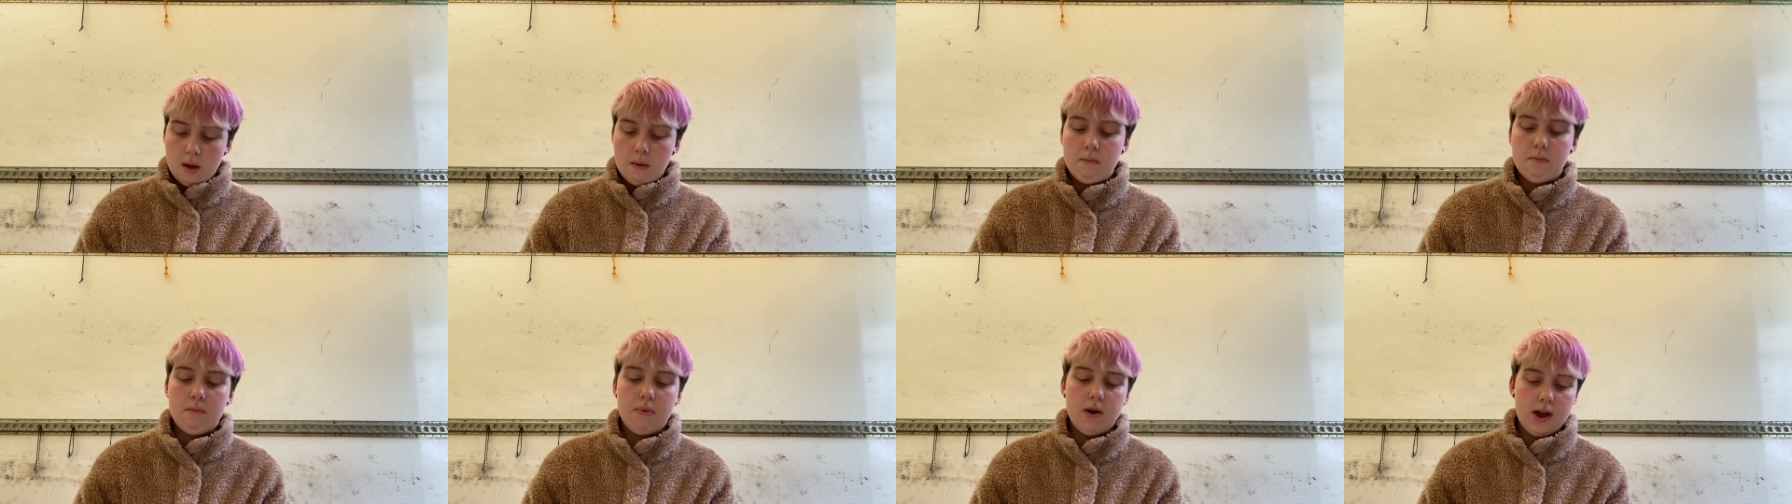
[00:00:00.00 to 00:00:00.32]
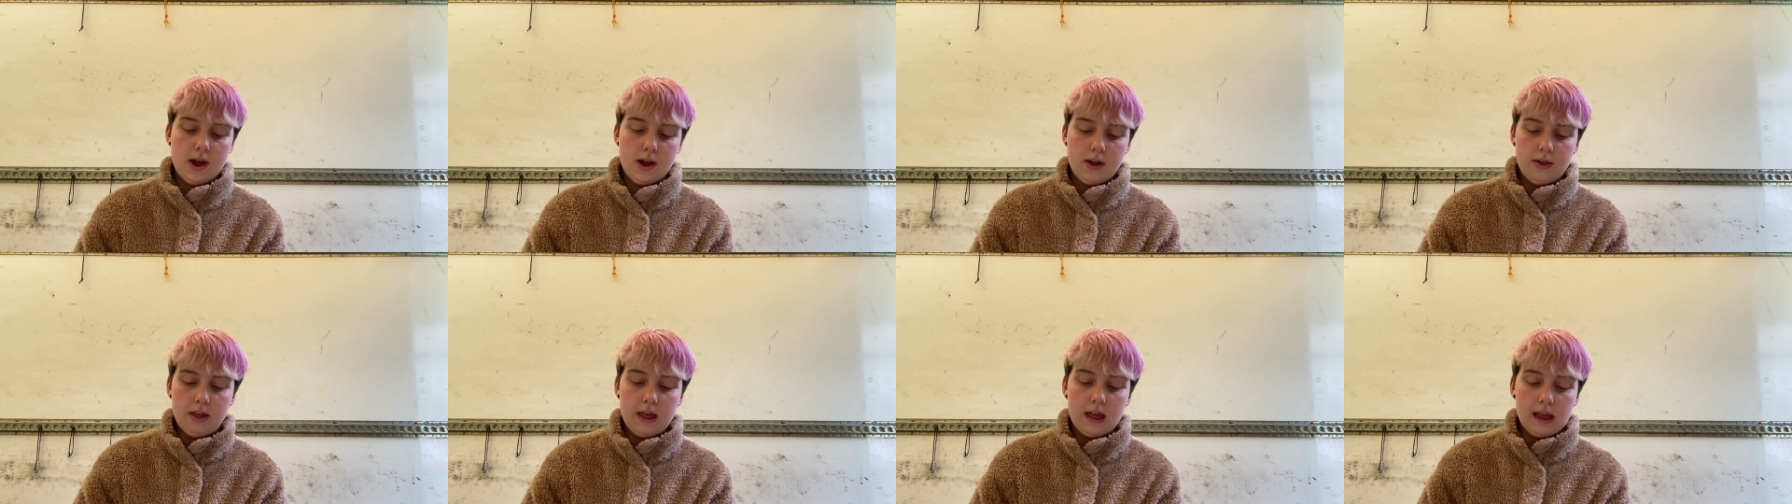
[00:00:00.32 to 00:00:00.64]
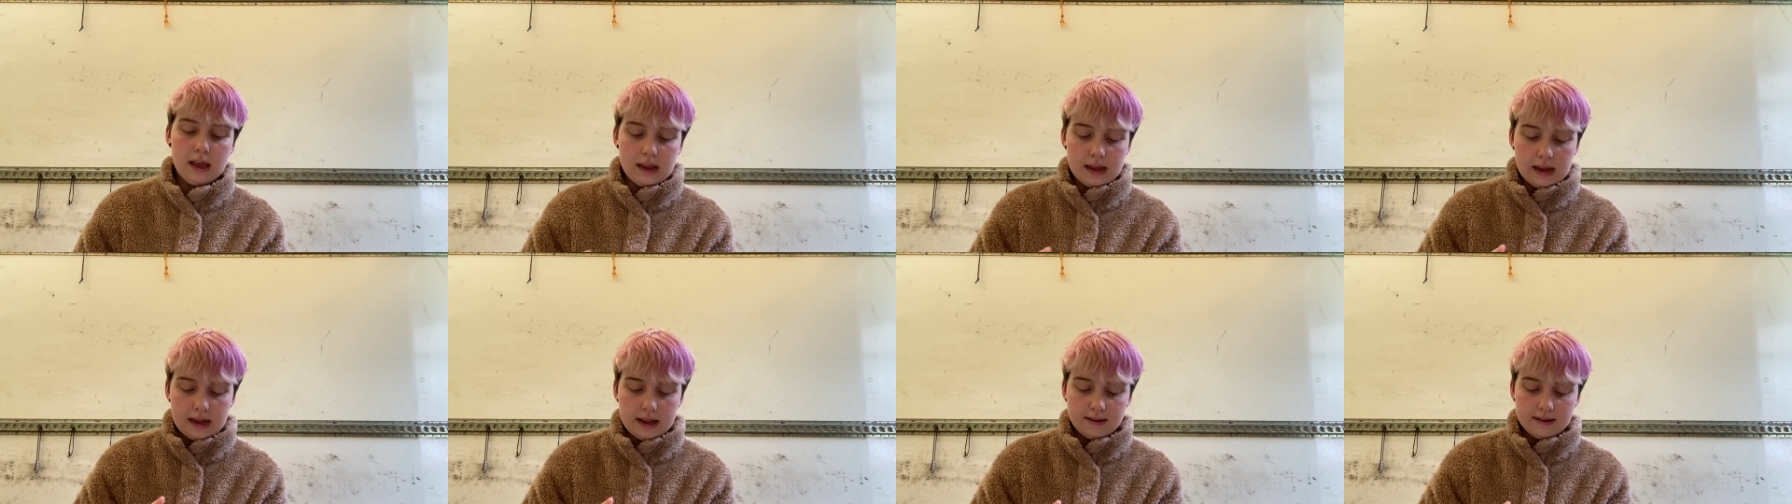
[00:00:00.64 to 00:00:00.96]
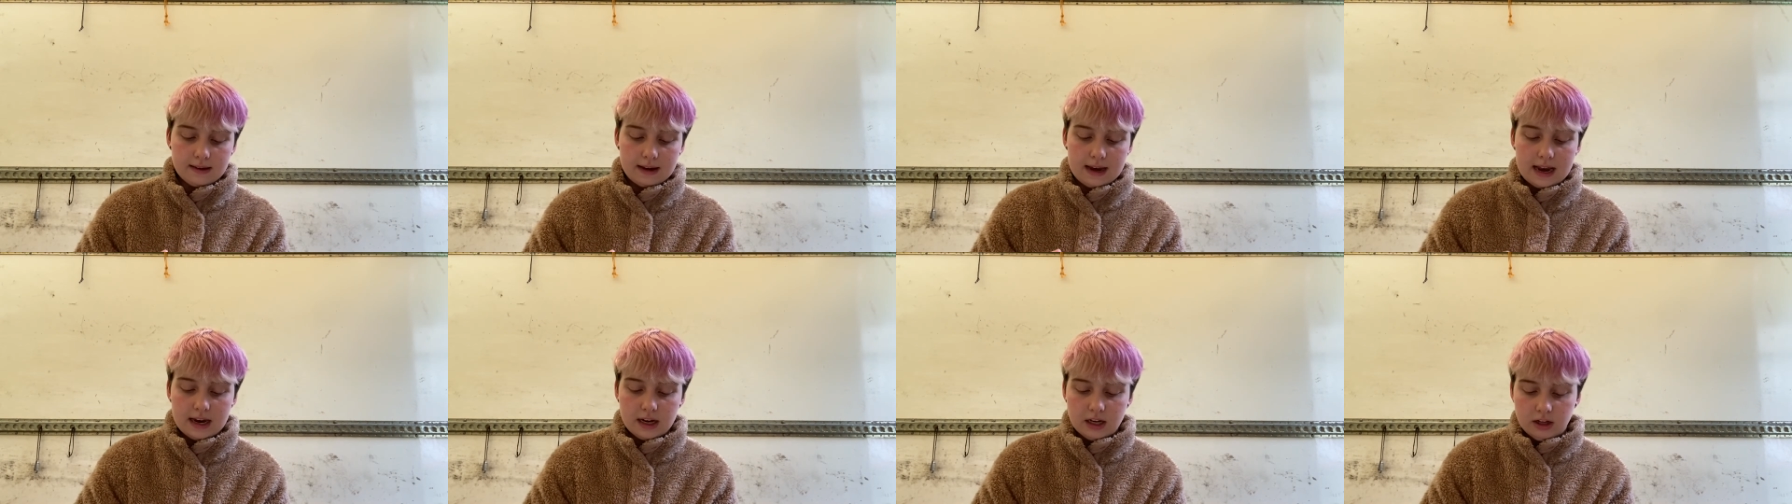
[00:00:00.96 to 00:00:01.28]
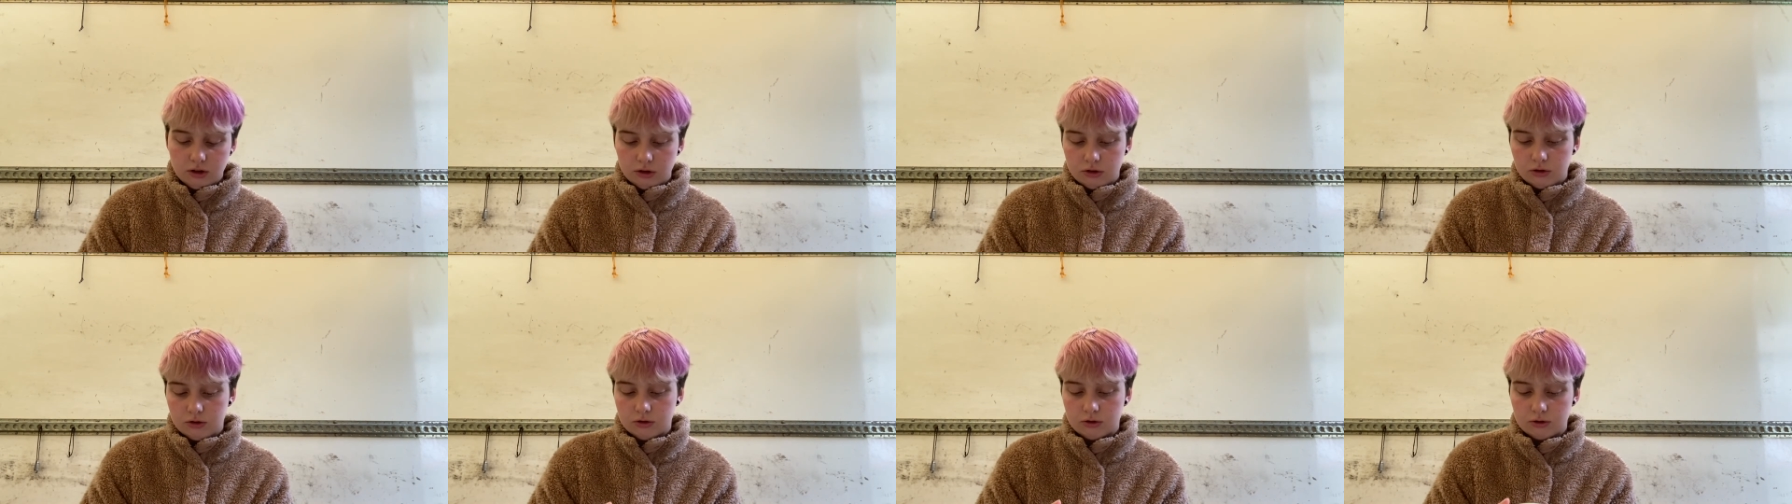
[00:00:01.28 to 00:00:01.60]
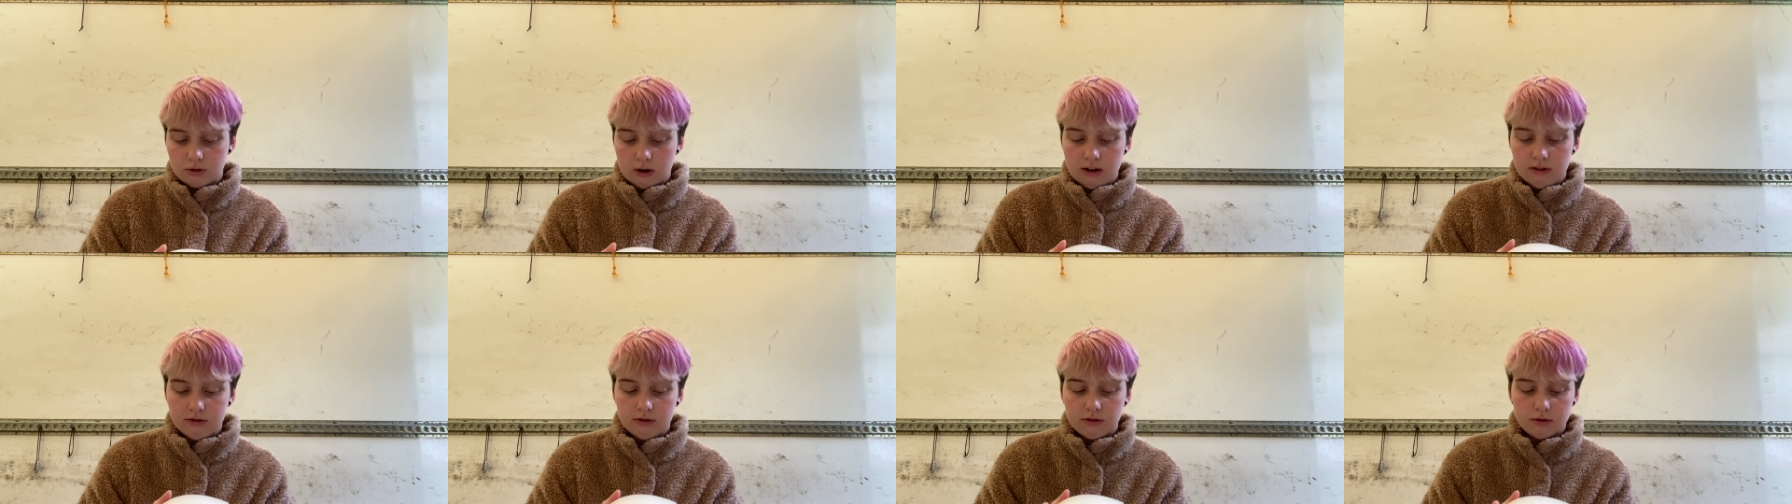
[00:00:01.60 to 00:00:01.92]
but there isn't any
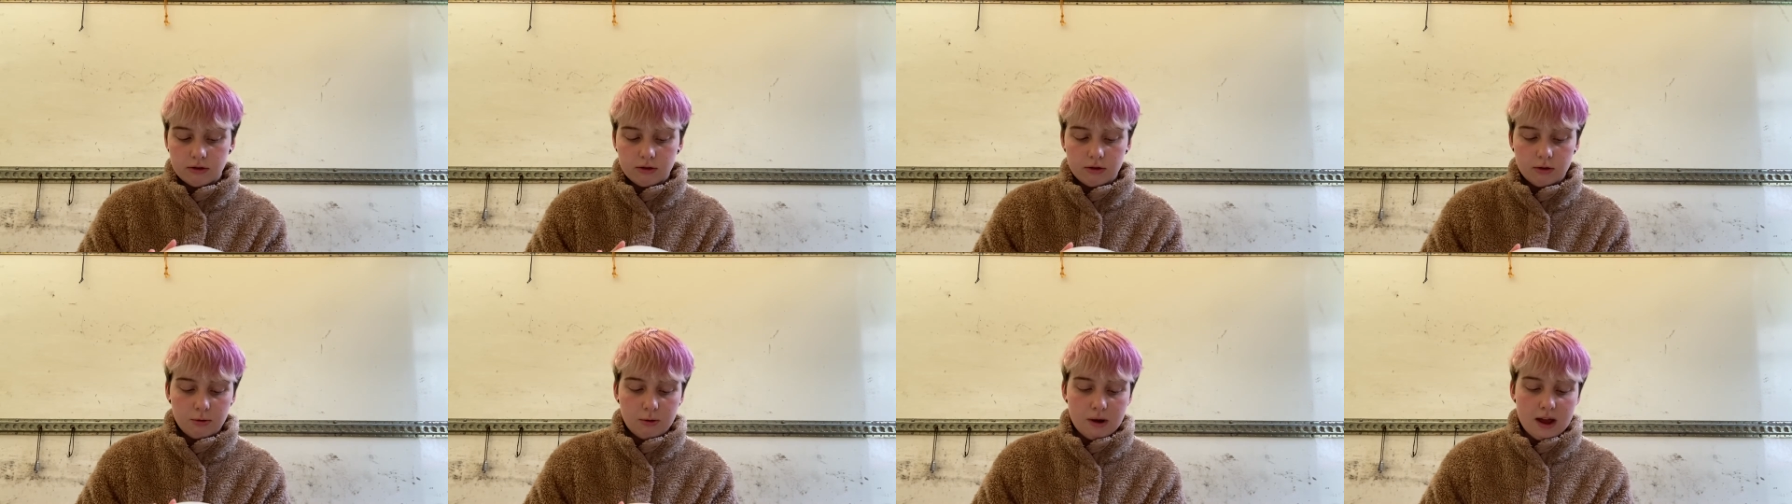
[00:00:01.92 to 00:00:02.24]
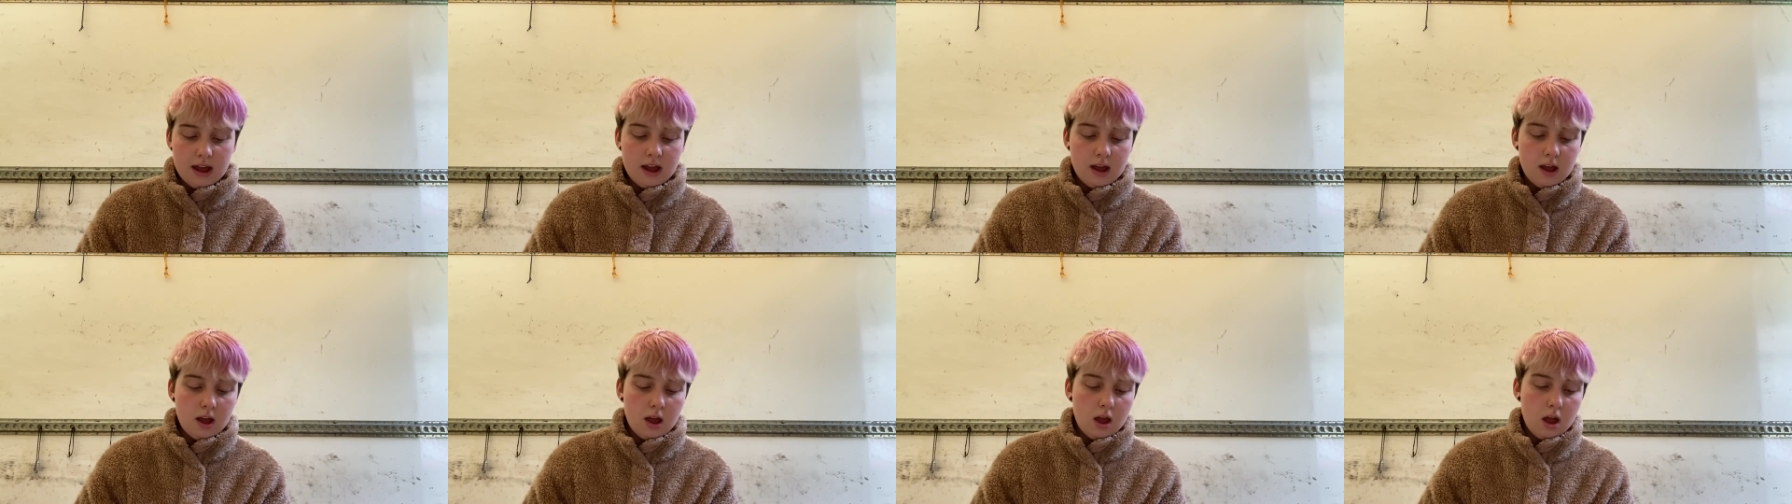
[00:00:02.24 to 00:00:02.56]
stress to it